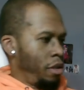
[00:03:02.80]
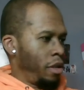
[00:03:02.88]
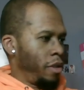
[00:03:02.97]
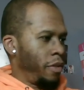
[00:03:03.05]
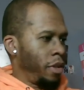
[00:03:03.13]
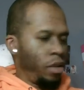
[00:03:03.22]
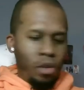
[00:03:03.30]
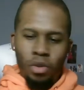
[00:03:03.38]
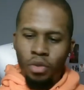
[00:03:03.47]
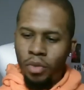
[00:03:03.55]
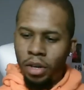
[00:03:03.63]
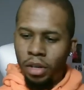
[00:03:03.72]
if it can do
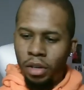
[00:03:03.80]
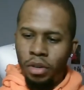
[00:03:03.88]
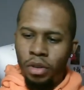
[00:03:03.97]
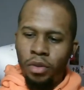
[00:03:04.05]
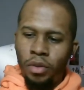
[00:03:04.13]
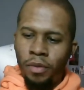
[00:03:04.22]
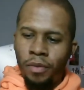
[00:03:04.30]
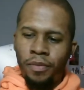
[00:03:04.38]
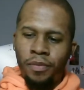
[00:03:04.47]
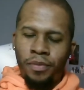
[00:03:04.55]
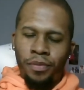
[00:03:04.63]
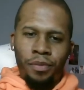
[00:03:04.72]
what it do.
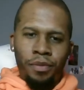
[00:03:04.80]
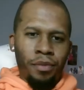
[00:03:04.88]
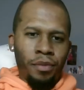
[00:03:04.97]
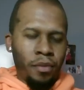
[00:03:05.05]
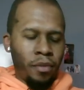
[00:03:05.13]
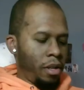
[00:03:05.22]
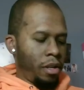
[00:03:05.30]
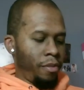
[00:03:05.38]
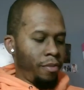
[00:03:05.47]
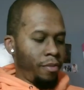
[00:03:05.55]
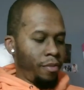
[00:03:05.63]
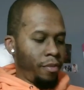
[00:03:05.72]
Right.
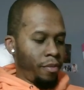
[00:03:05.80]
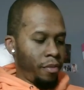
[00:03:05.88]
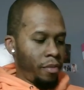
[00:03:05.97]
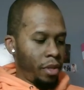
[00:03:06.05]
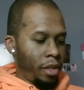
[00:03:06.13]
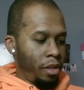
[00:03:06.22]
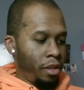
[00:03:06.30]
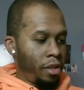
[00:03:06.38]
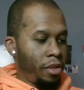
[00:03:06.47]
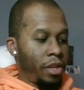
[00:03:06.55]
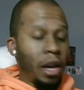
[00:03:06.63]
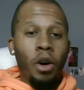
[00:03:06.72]

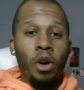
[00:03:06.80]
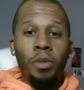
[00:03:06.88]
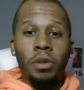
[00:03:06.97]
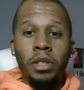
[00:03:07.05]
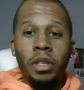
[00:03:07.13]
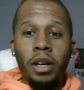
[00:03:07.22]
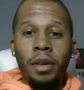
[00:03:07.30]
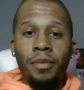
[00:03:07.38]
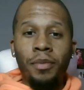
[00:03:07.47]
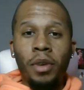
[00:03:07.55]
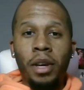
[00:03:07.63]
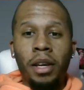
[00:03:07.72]
Now it opens up
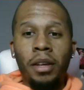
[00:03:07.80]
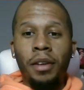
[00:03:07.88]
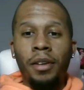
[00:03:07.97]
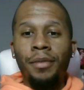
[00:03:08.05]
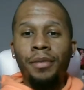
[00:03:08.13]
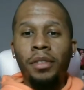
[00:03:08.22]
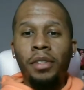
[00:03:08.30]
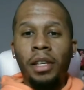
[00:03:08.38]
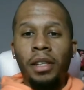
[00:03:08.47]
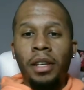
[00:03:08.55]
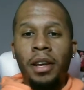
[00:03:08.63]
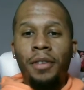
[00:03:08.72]
right here. Check
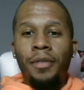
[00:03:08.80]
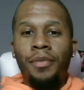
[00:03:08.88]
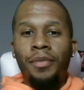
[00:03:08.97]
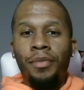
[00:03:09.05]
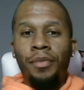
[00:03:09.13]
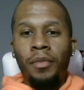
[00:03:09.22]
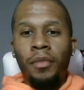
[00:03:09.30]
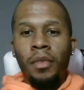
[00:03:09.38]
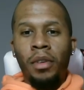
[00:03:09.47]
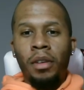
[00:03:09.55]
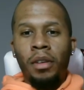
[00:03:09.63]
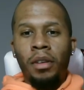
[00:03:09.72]
it out.
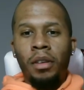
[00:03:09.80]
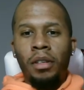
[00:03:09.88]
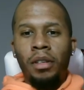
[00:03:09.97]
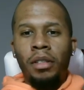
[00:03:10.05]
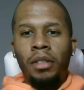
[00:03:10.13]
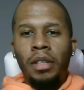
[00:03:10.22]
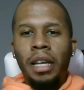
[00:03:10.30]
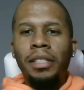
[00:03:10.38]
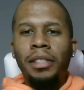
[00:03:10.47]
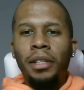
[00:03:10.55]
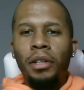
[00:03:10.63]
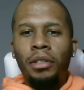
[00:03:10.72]
Nice
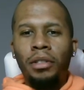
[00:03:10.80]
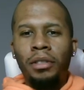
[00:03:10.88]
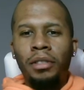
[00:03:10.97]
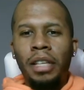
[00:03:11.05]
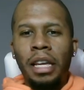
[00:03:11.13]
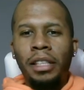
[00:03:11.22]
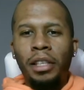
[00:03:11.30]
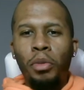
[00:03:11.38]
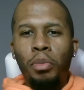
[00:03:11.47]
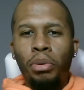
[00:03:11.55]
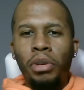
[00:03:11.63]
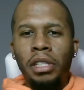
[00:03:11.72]
little nice little
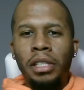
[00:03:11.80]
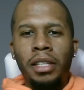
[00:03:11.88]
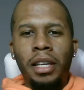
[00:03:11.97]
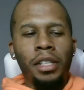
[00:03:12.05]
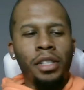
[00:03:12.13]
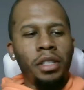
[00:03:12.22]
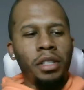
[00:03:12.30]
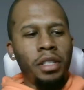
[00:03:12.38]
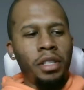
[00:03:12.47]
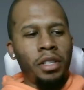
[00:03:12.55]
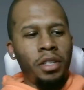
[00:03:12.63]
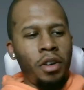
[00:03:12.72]
presentation. This
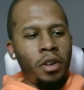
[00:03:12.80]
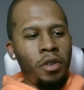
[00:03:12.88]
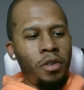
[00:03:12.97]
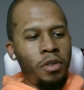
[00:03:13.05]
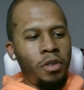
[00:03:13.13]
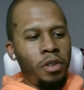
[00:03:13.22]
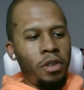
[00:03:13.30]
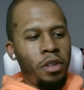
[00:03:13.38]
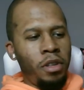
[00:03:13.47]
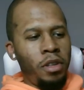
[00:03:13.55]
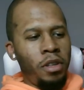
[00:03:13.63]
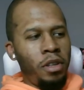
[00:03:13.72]
is all
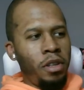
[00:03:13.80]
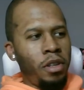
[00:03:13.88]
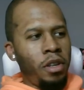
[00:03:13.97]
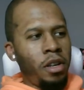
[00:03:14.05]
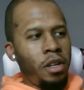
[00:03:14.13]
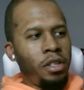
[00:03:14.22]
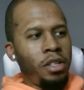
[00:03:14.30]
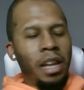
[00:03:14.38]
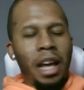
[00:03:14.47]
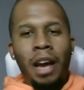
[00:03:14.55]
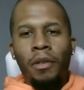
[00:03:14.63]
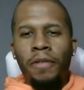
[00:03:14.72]
uh,
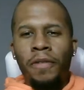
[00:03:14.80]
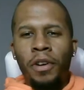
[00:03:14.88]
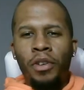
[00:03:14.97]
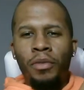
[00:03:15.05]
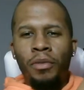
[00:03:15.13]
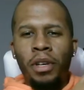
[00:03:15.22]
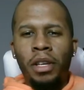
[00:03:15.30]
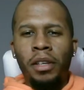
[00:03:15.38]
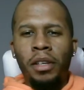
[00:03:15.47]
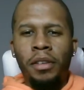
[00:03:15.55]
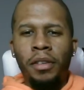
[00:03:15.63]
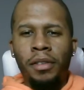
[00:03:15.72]
styrofoam right here.